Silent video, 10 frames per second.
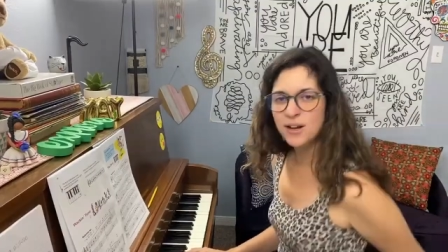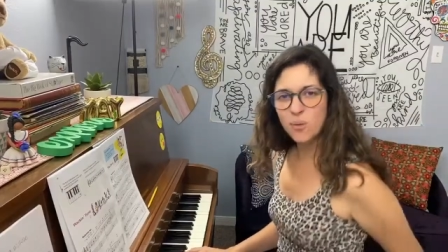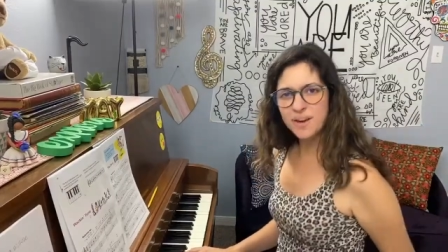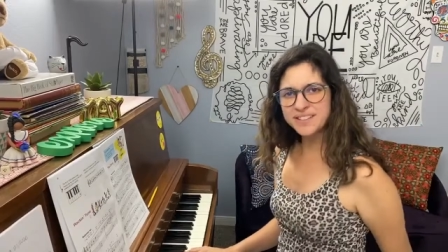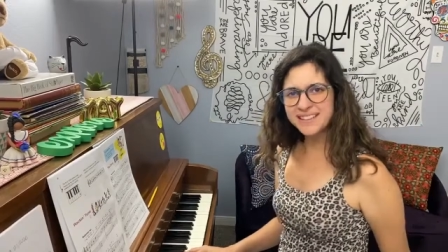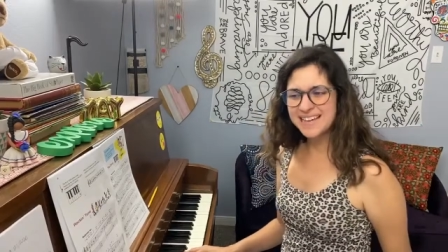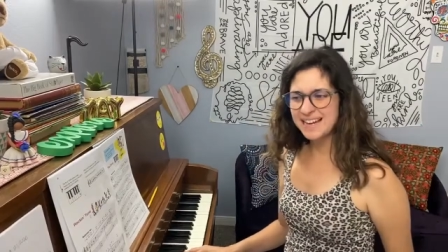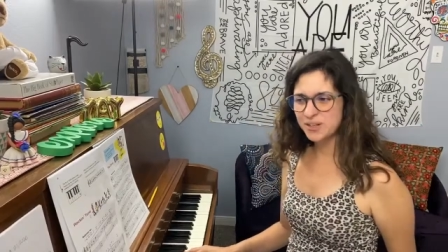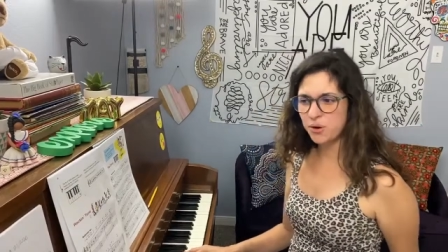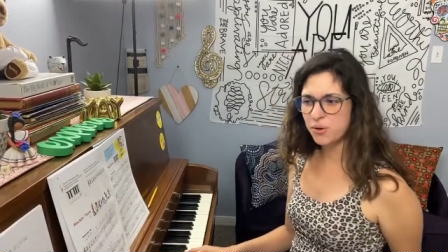Wasn't
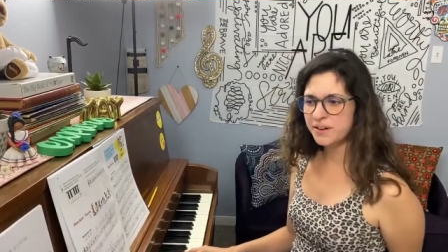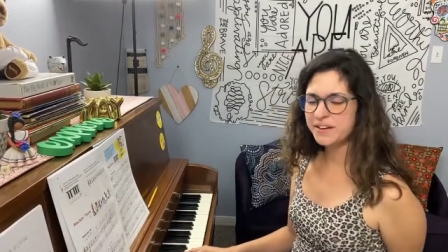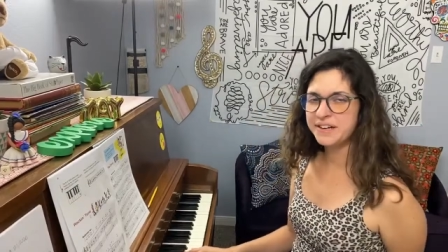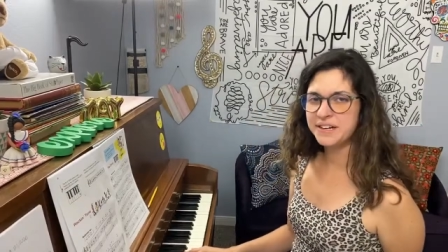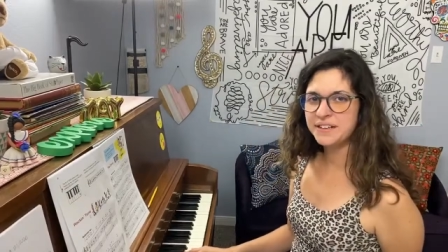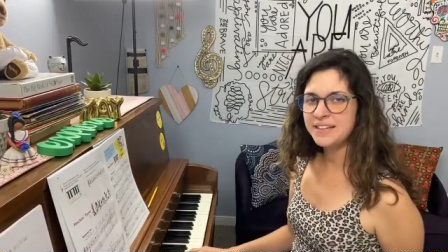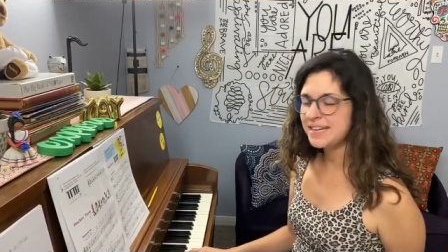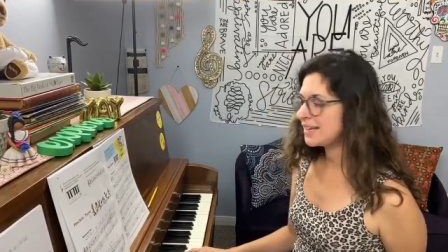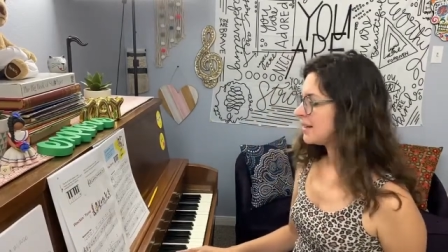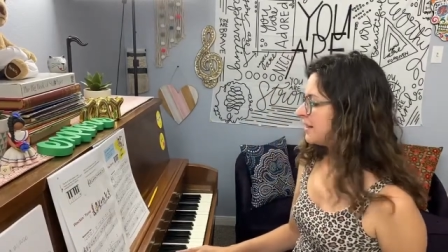that chord ugly?
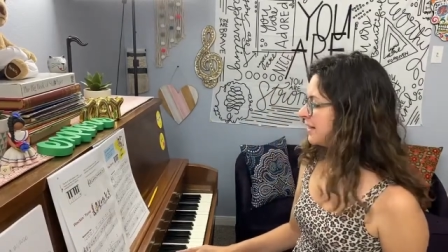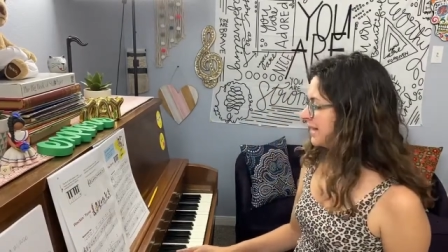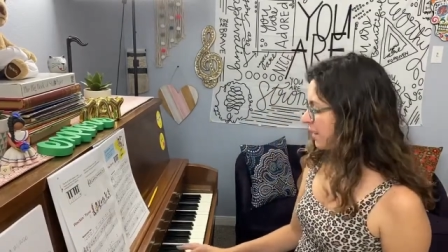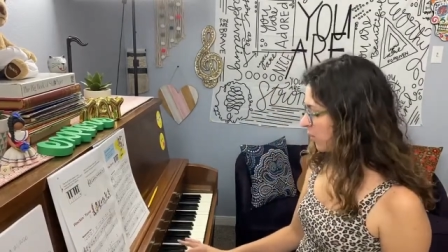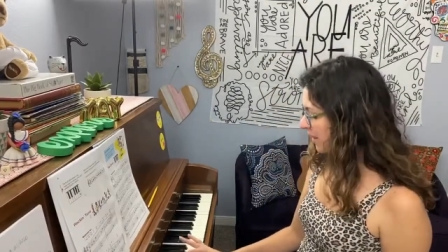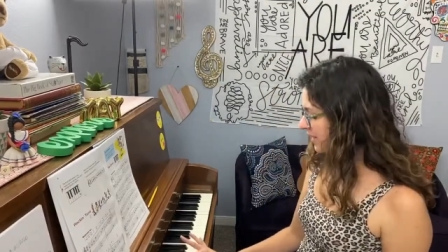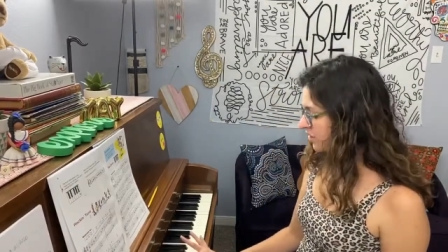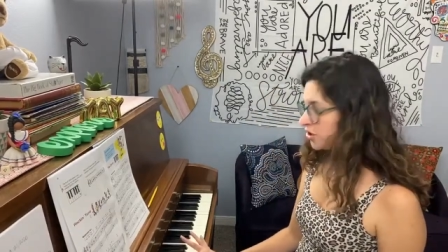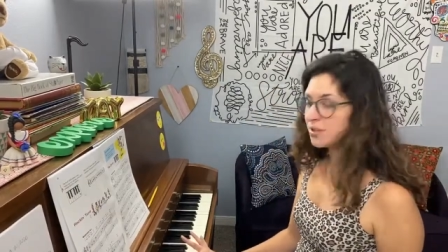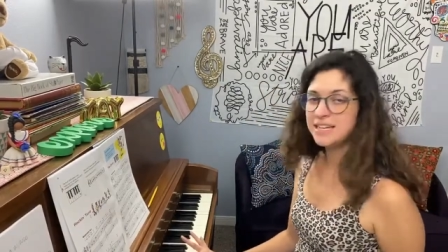That 1 and
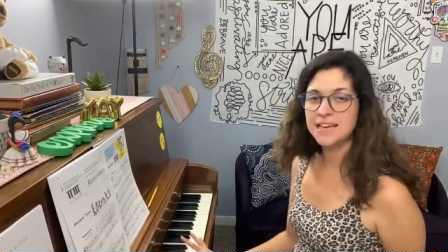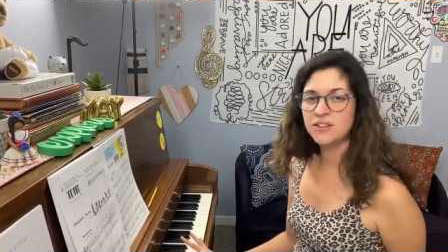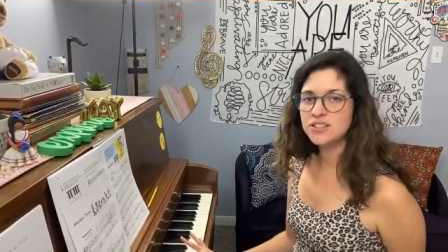2 together?